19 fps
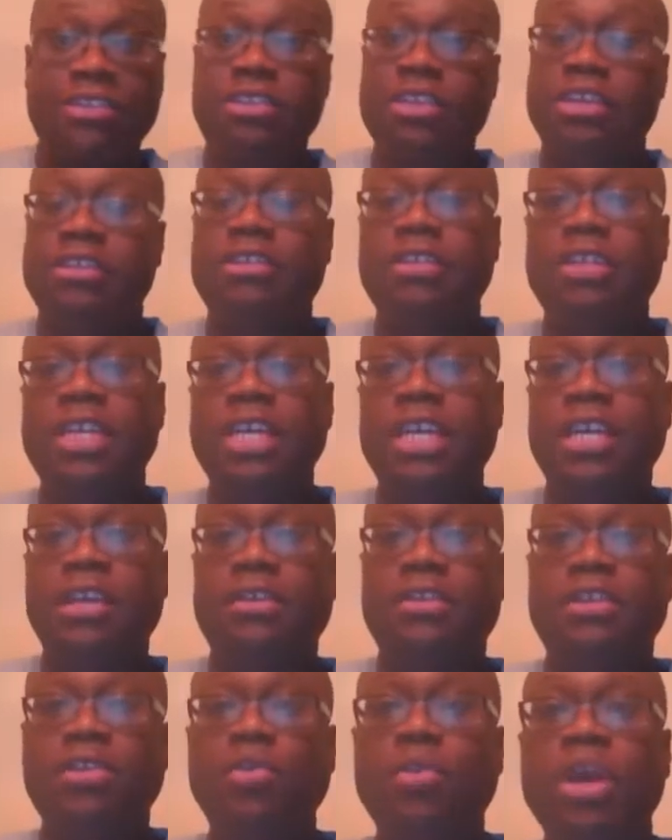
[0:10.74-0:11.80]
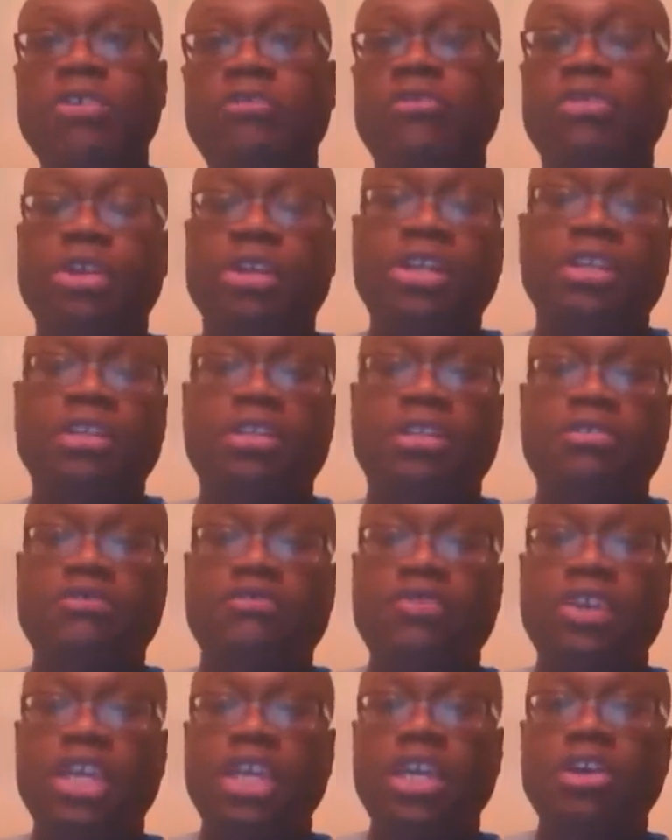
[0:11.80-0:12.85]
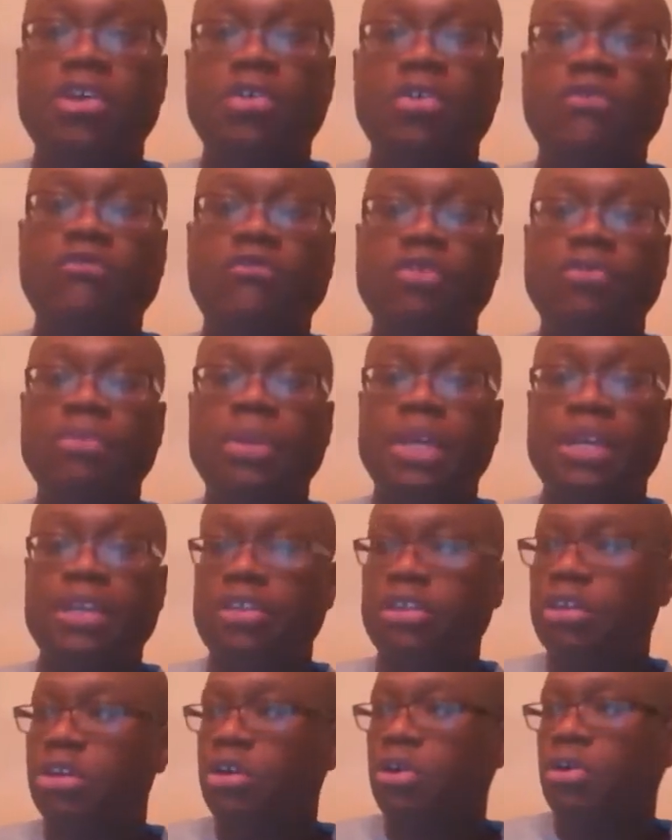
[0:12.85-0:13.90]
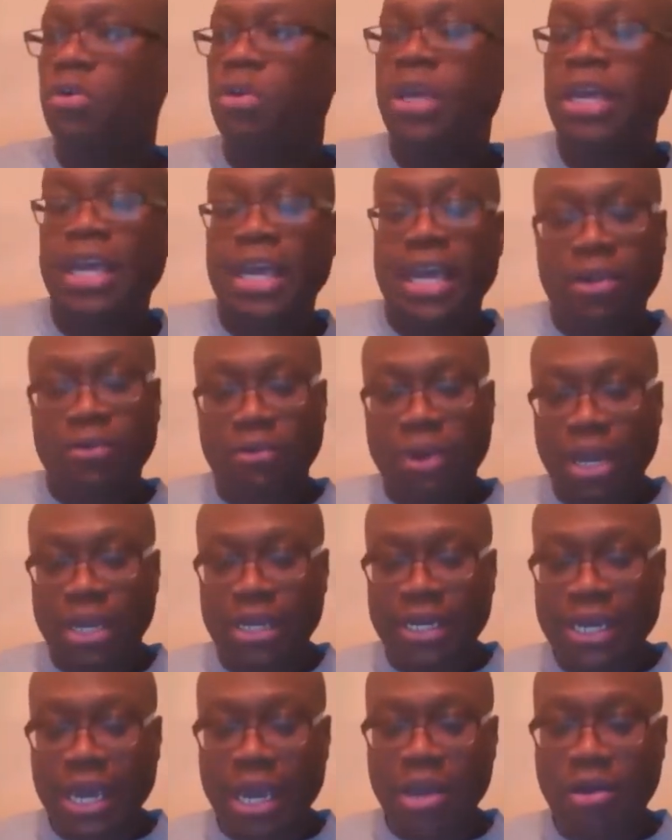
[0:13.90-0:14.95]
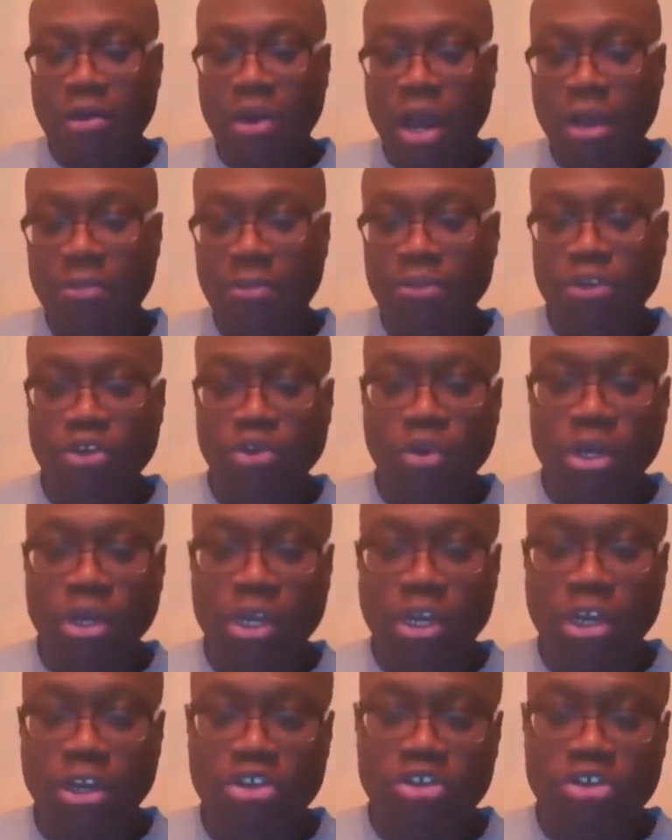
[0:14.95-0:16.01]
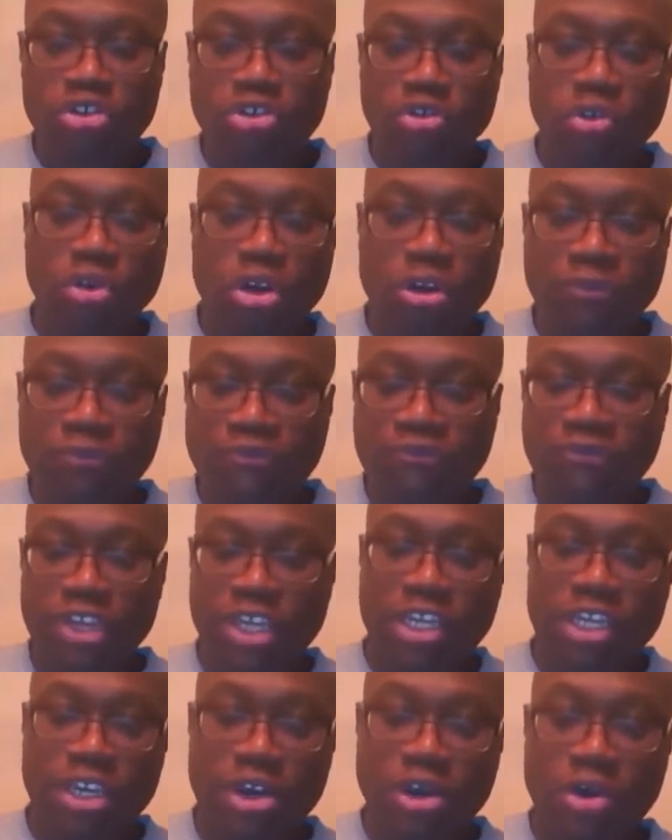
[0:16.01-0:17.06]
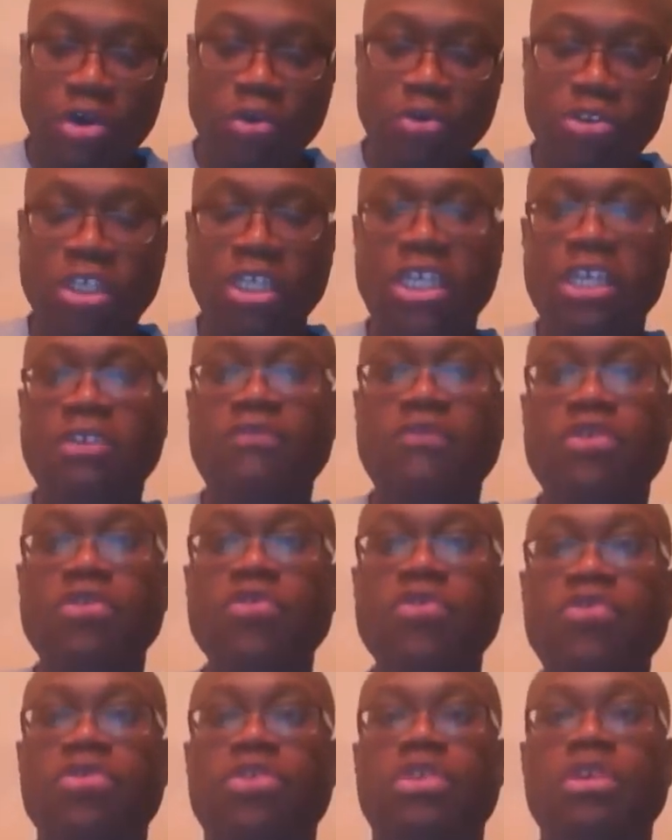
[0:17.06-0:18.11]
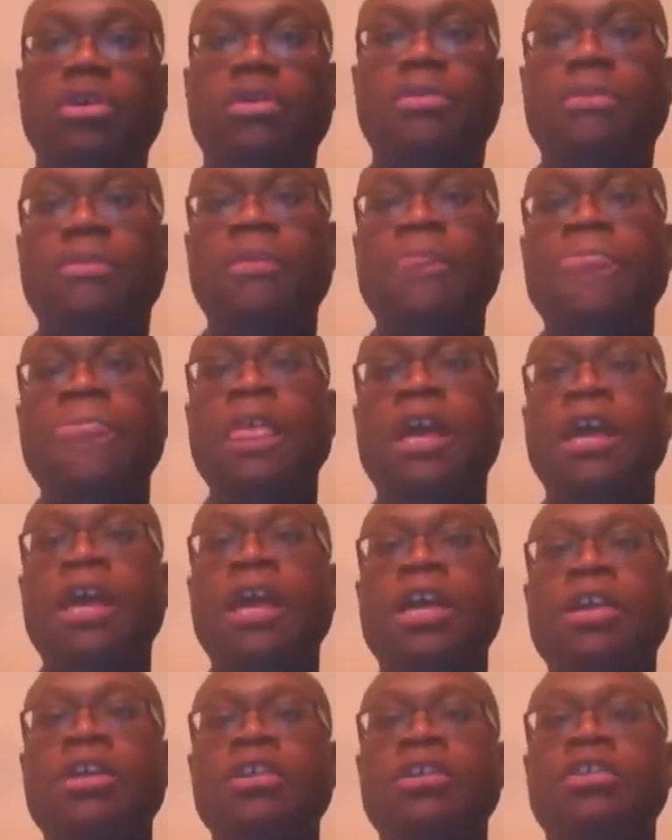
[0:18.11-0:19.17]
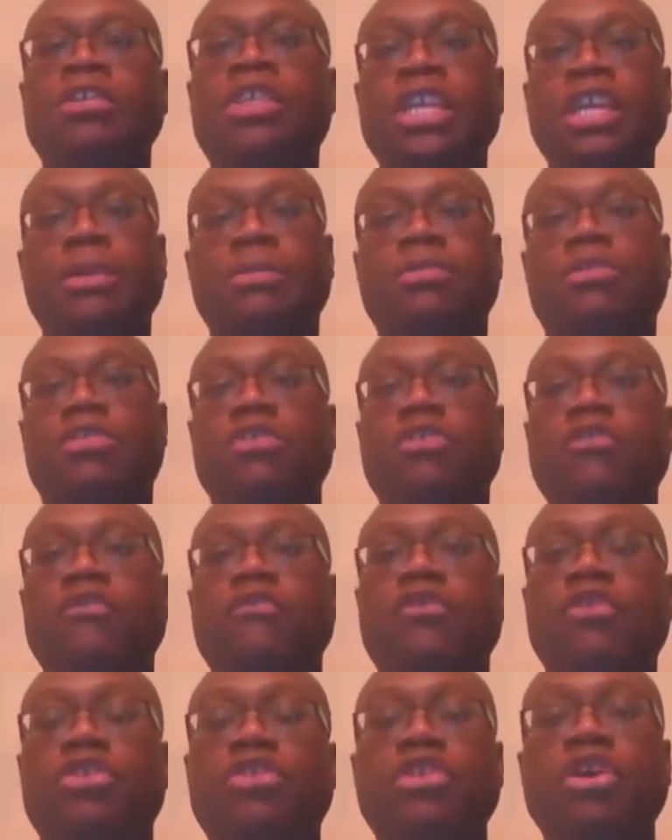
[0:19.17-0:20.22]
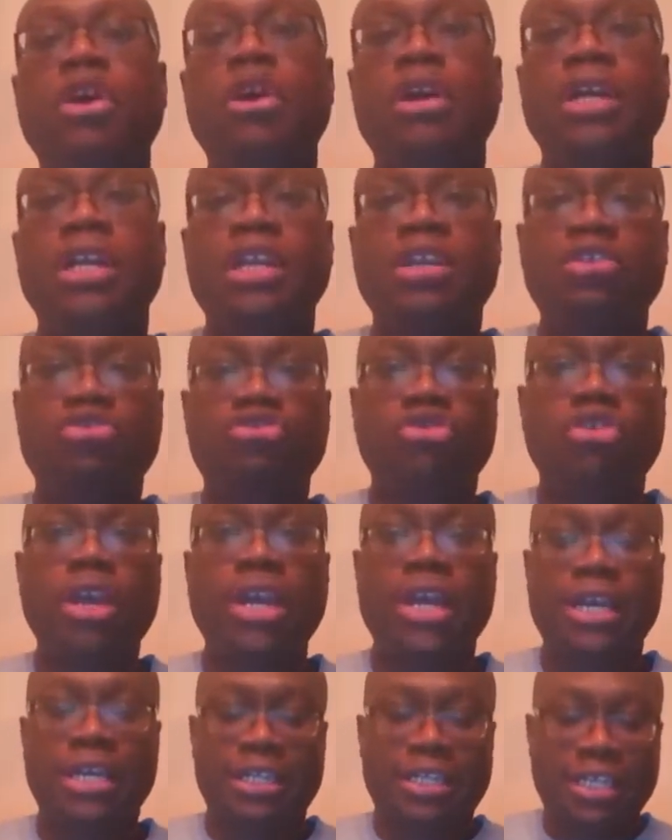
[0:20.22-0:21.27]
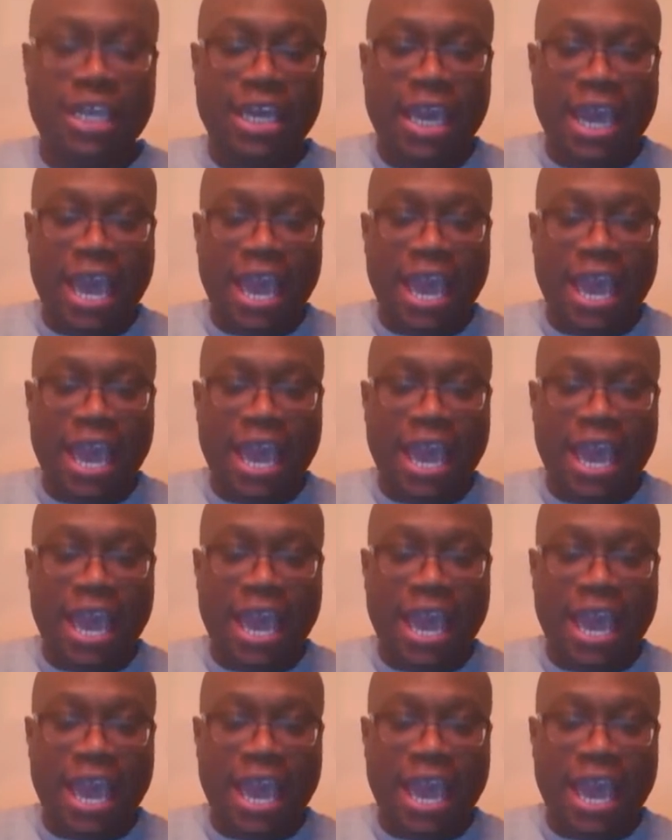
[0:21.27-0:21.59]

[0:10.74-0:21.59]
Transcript: just did the waiver additions video a few minutes ago, and right now I'm doing a short video to give you some tips for targeting trades.